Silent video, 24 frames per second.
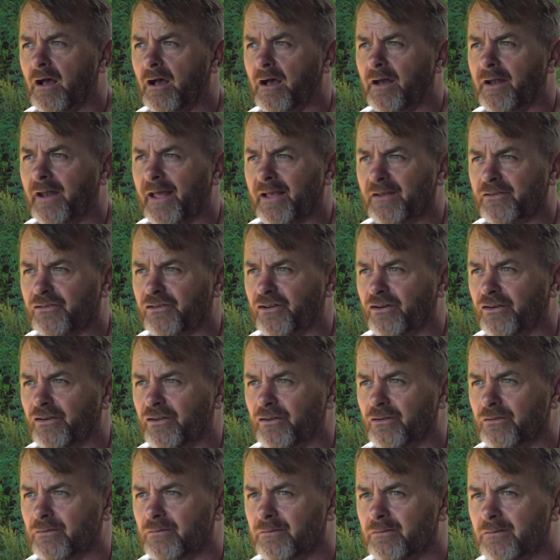
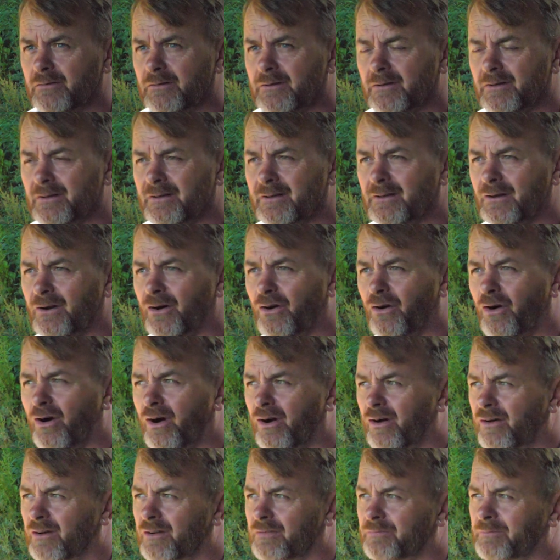external or
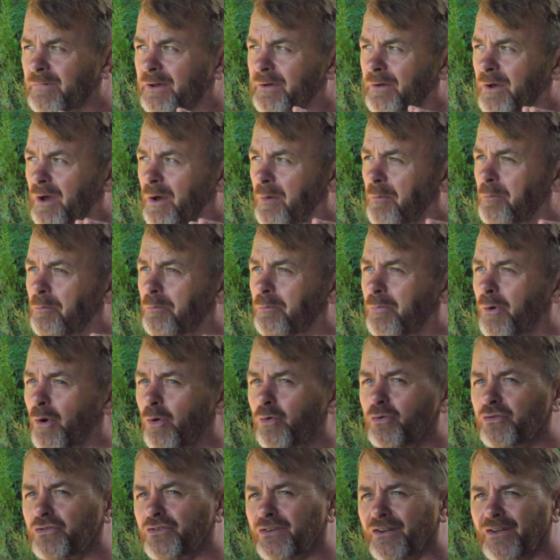a
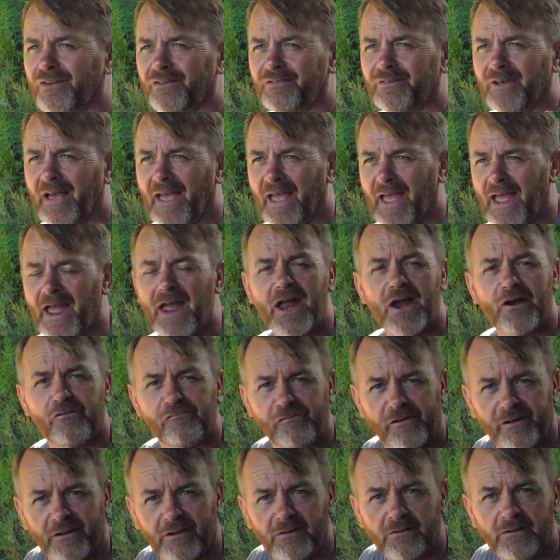booster
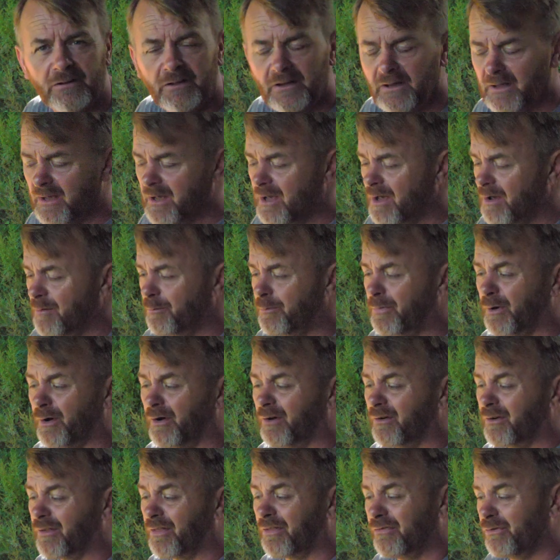aerial,
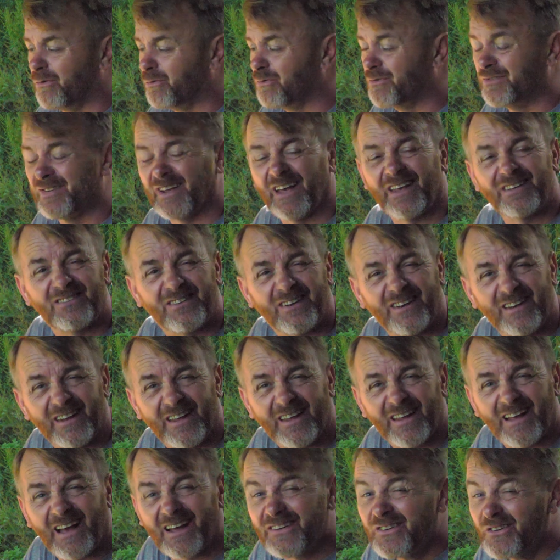but through testing
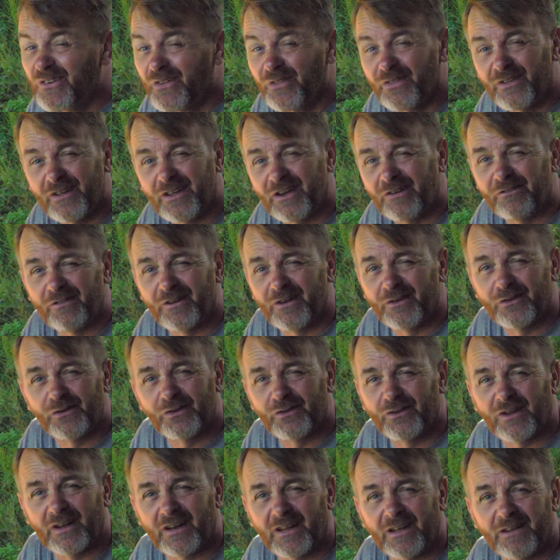it I don't think it
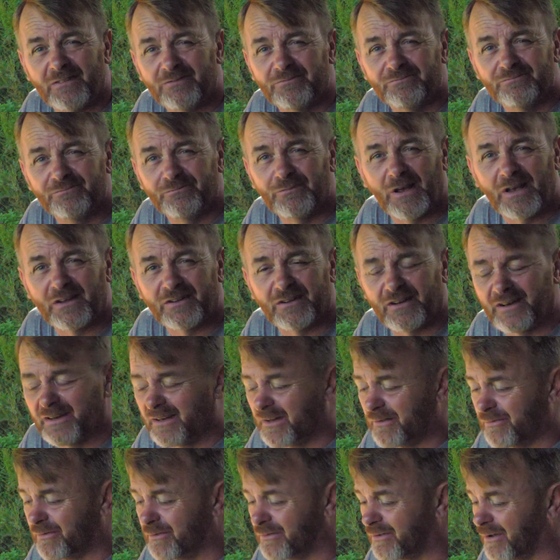really makes any
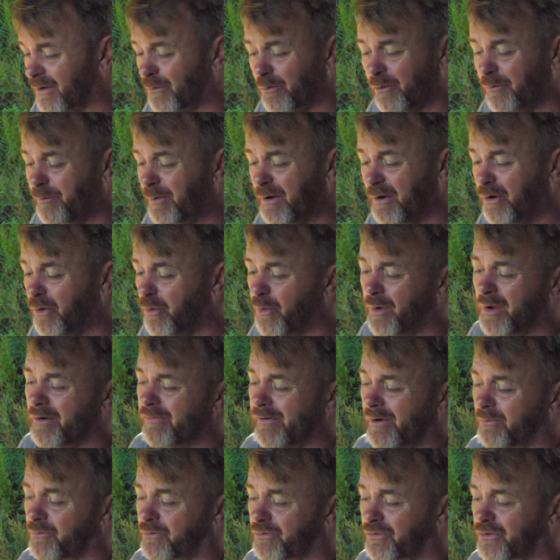difference. And we've been all the way
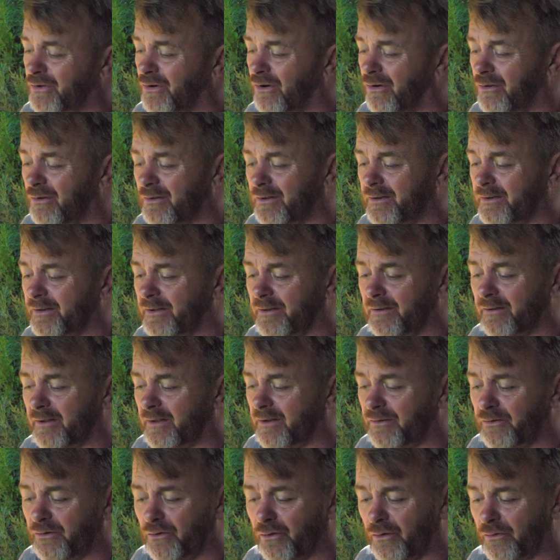around Scotland
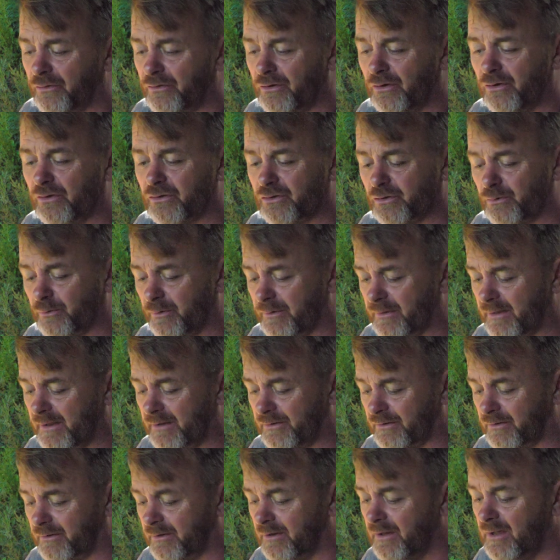and North Yorkshire with
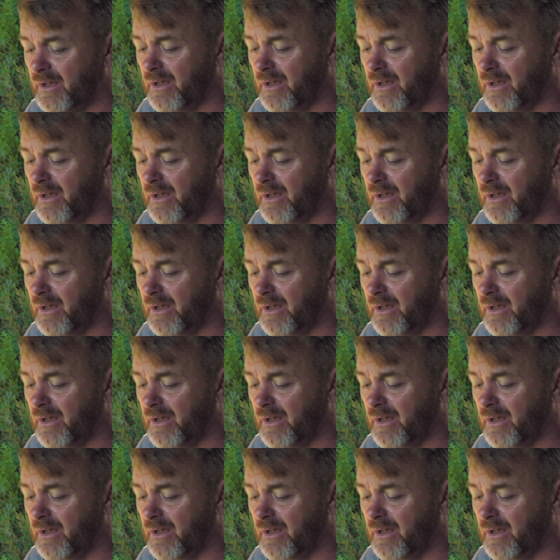this, and